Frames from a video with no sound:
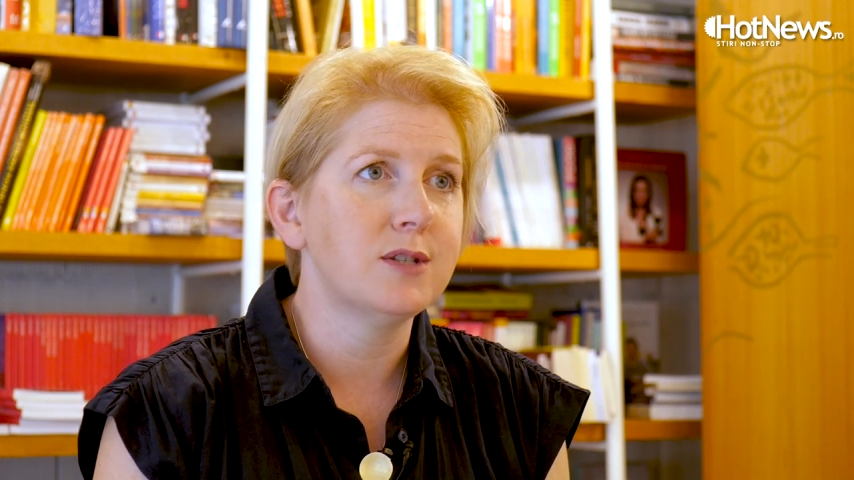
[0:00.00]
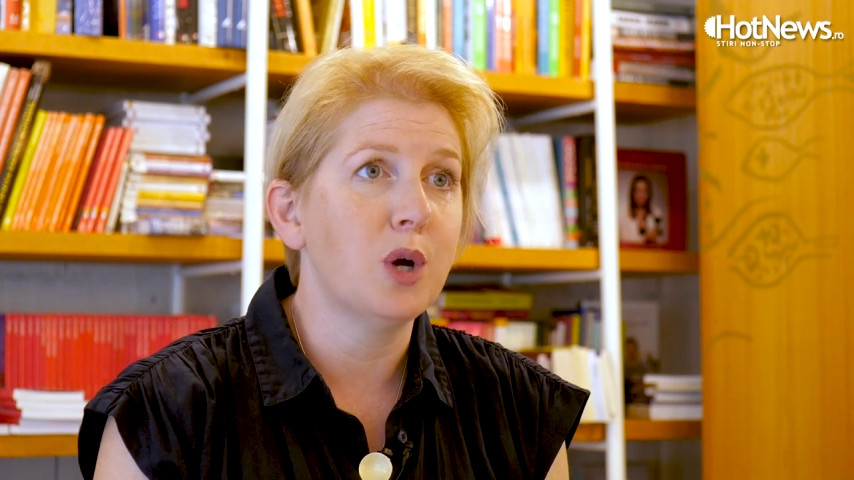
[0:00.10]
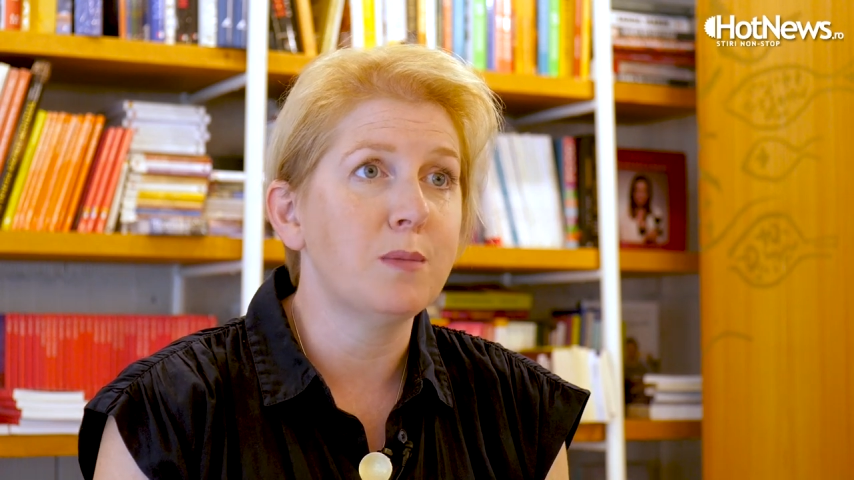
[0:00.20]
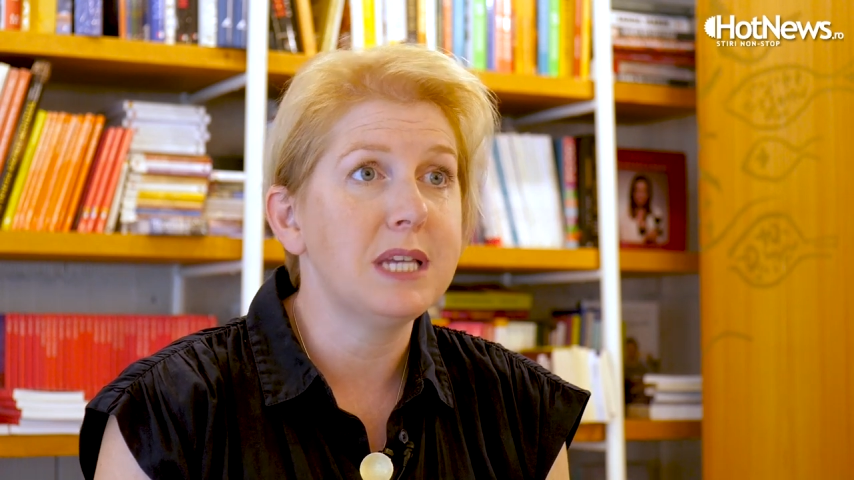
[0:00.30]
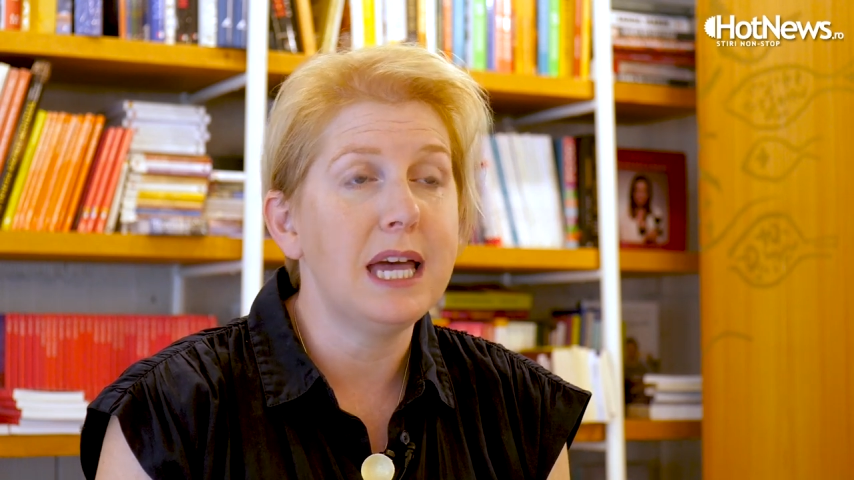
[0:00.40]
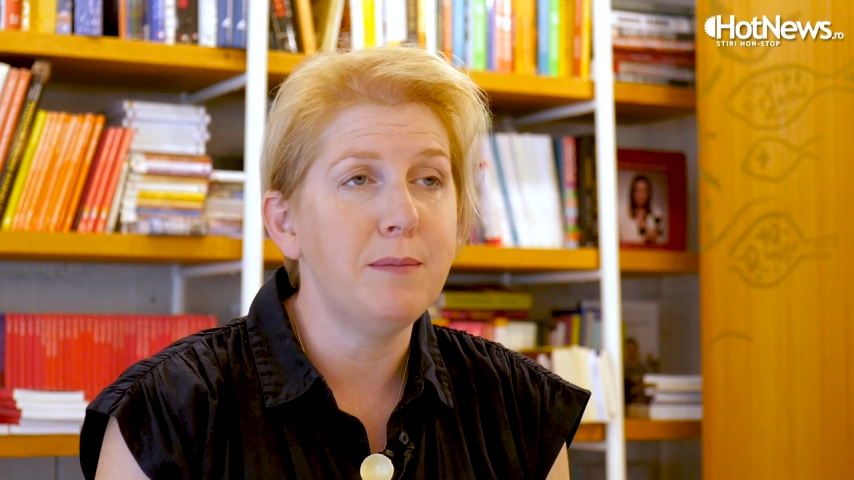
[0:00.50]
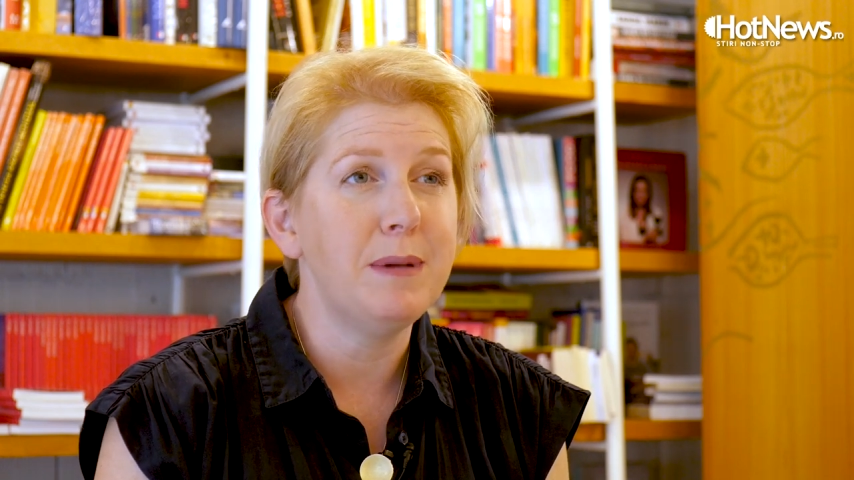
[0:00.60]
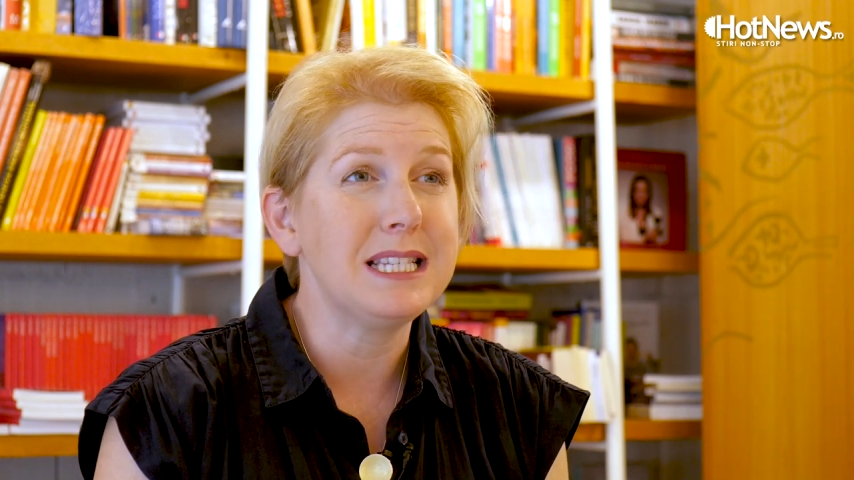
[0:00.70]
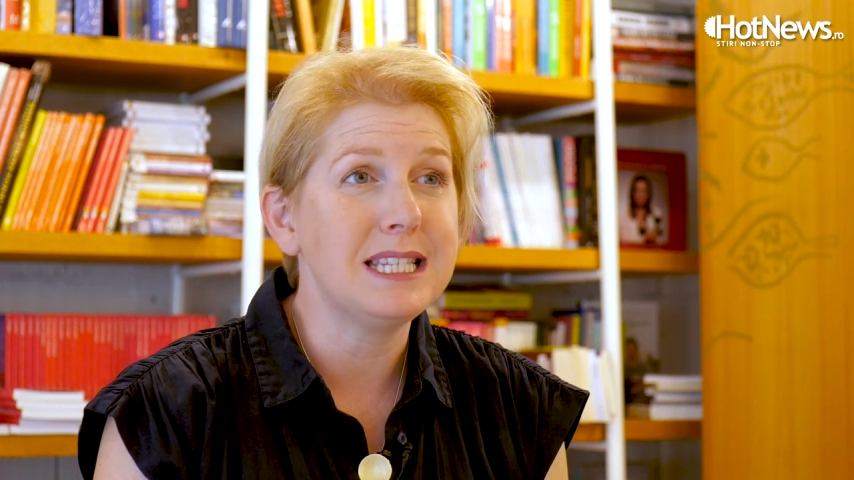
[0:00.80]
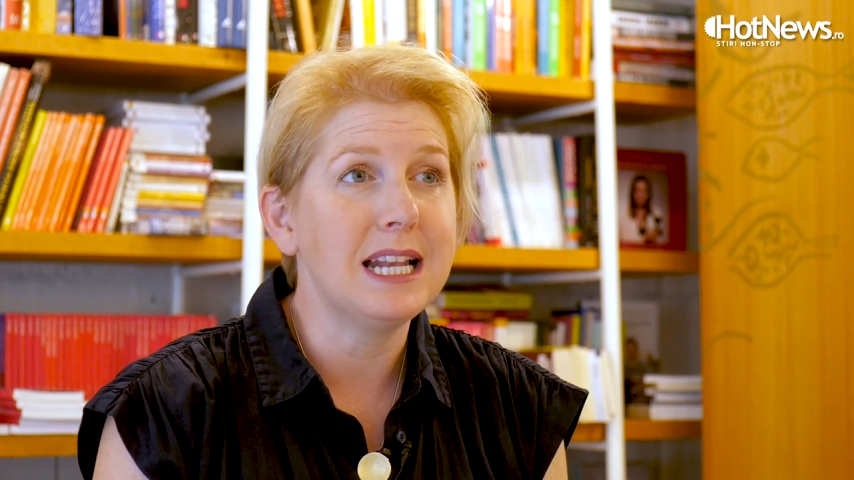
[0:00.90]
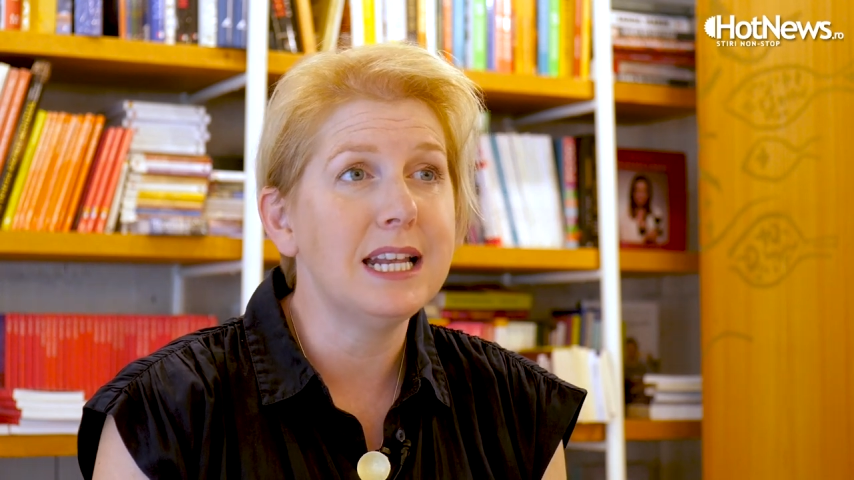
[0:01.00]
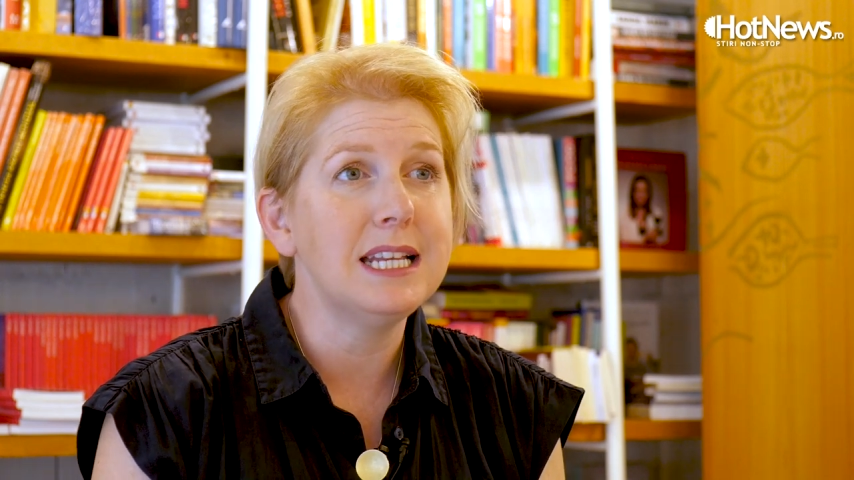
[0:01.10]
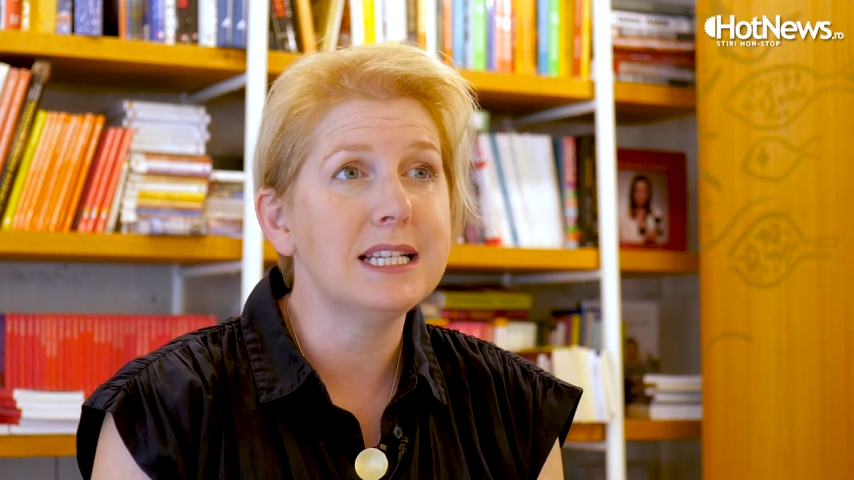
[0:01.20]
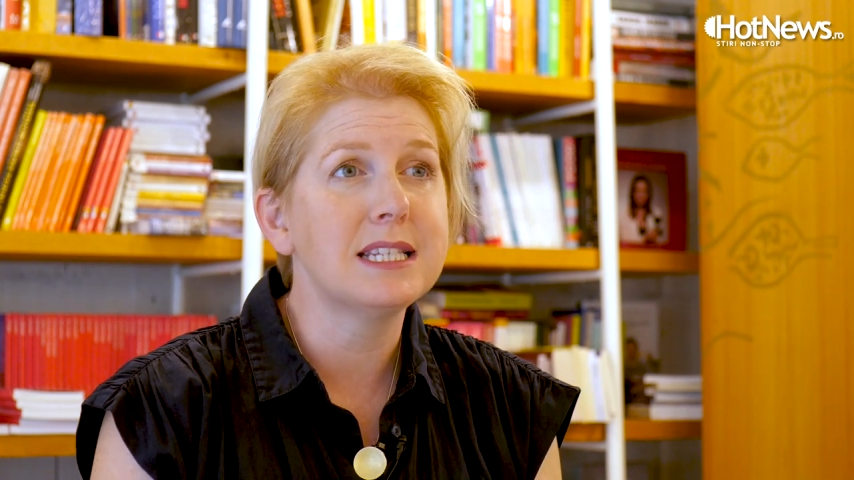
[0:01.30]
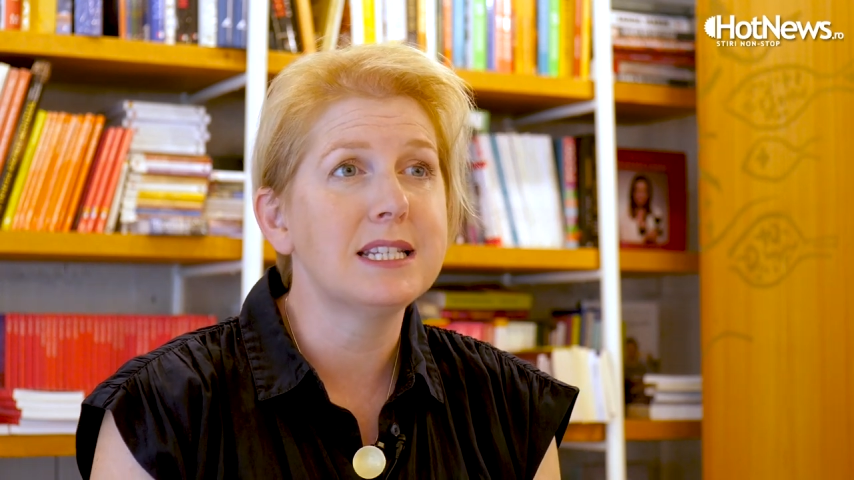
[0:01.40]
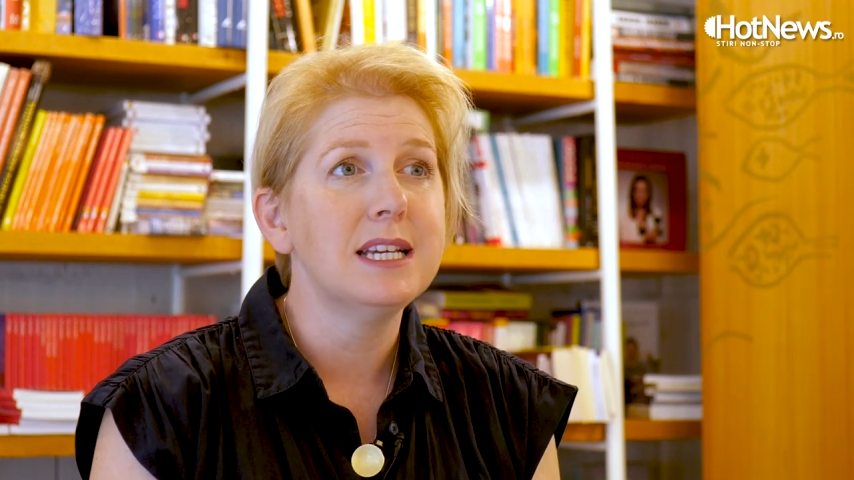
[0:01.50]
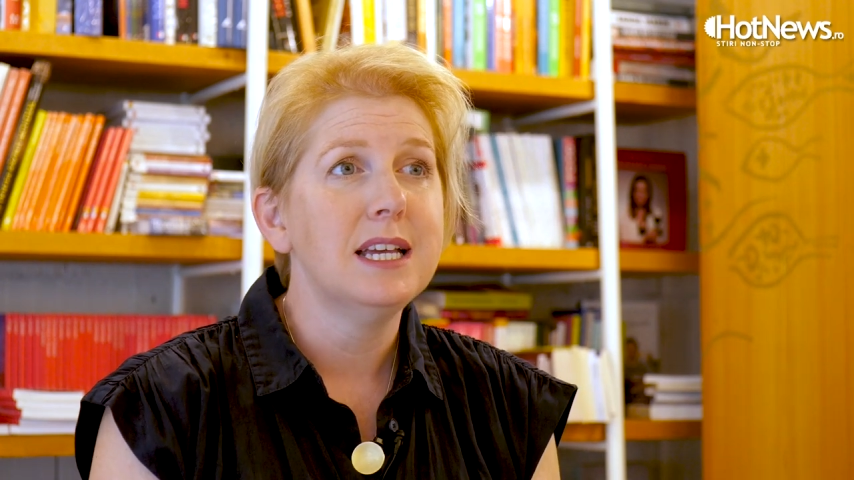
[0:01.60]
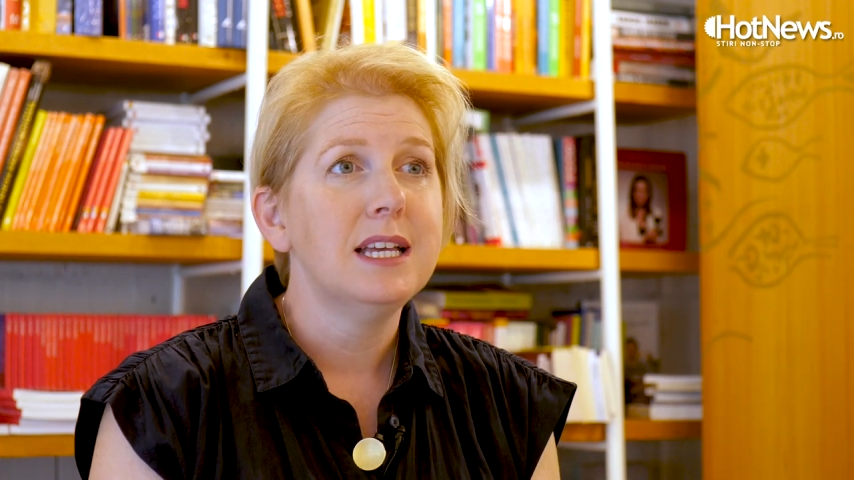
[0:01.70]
top 10 bestseller list.